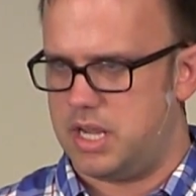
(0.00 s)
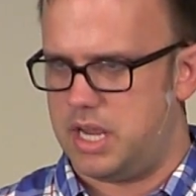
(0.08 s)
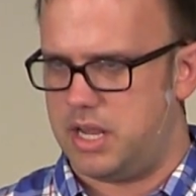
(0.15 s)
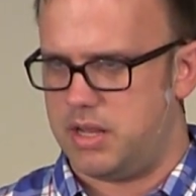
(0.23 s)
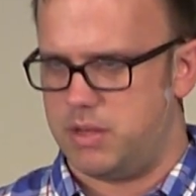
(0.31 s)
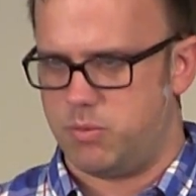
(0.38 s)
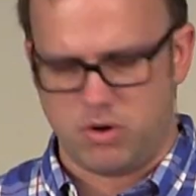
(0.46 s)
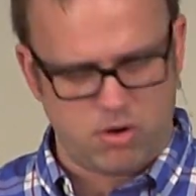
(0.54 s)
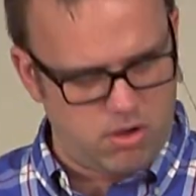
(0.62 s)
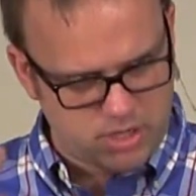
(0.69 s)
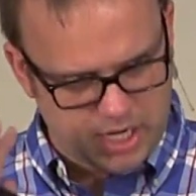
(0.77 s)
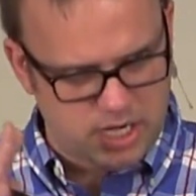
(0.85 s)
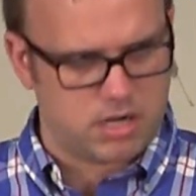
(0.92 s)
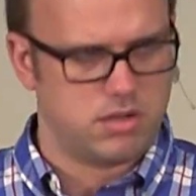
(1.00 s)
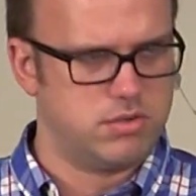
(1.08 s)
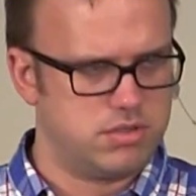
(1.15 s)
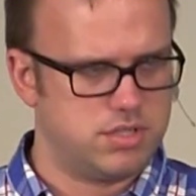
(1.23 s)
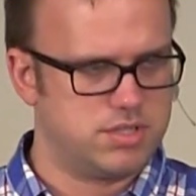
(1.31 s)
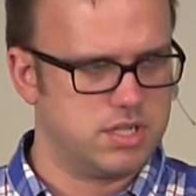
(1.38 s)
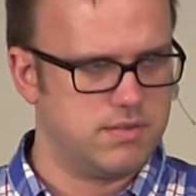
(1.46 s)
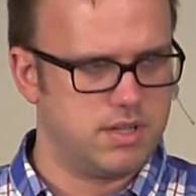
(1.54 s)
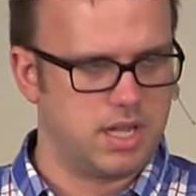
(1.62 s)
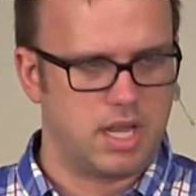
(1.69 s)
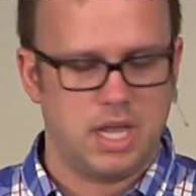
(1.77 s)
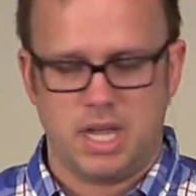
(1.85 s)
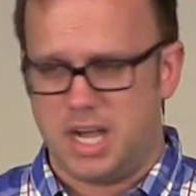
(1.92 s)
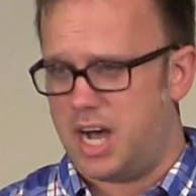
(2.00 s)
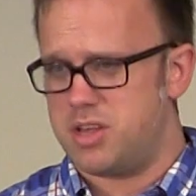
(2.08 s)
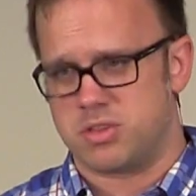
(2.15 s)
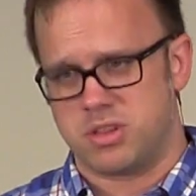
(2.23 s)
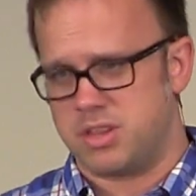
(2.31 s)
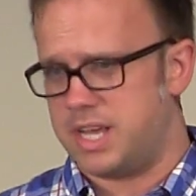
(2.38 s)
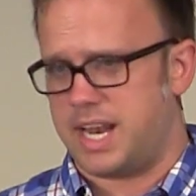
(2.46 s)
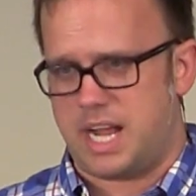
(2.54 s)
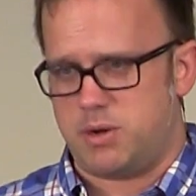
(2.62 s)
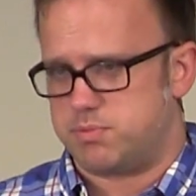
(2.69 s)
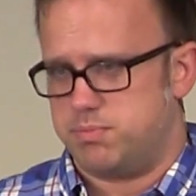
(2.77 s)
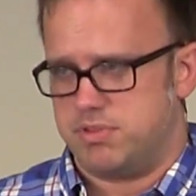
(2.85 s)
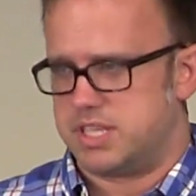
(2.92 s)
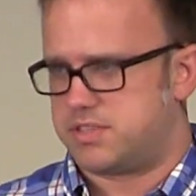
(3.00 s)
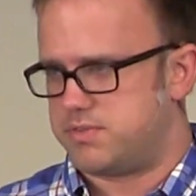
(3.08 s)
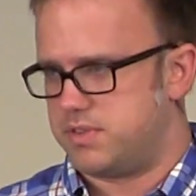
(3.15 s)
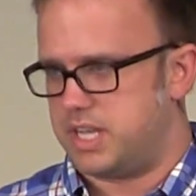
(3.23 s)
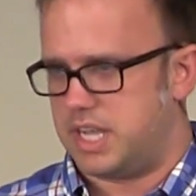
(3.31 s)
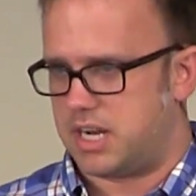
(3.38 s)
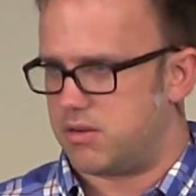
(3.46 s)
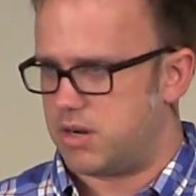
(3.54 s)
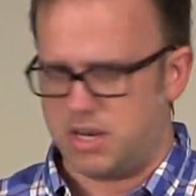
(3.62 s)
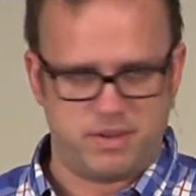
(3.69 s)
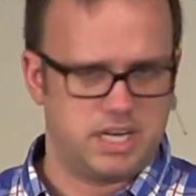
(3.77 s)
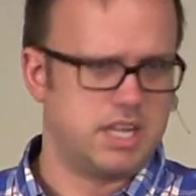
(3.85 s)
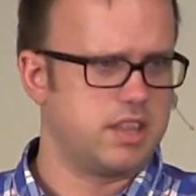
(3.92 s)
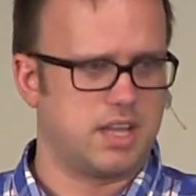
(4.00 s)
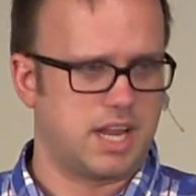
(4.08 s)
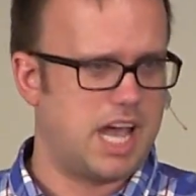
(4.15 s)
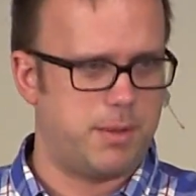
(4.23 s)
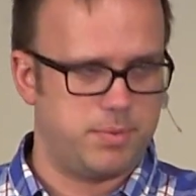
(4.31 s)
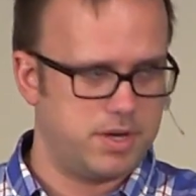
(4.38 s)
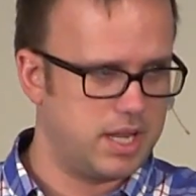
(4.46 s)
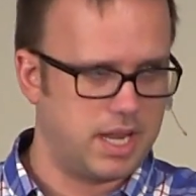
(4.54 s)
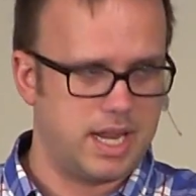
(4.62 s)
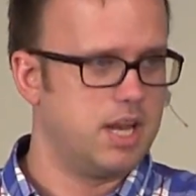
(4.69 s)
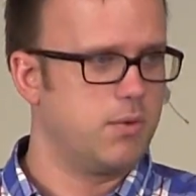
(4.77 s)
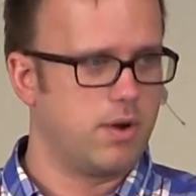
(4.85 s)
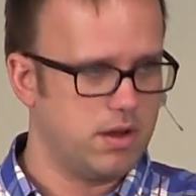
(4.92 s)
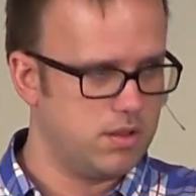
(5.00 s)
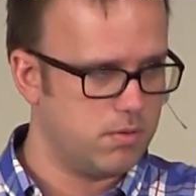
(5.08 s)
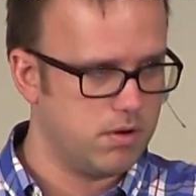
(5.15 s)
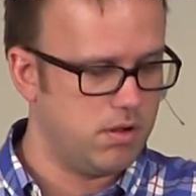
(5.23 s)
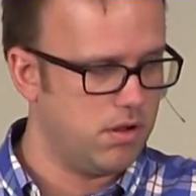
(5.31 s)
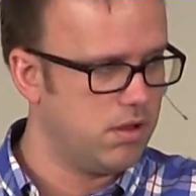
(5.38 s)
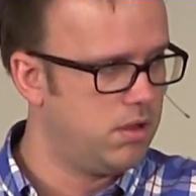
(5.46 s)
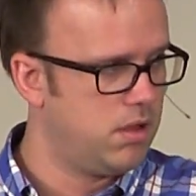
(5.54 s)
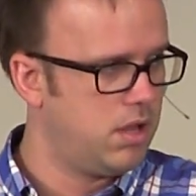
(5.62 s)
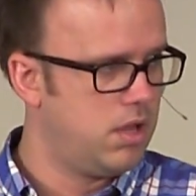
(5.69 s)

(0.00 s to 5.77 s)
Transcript: And we were all kind of glued to the TV. Other than that, I was blissfully ignorant of anything happening anywhere in the world.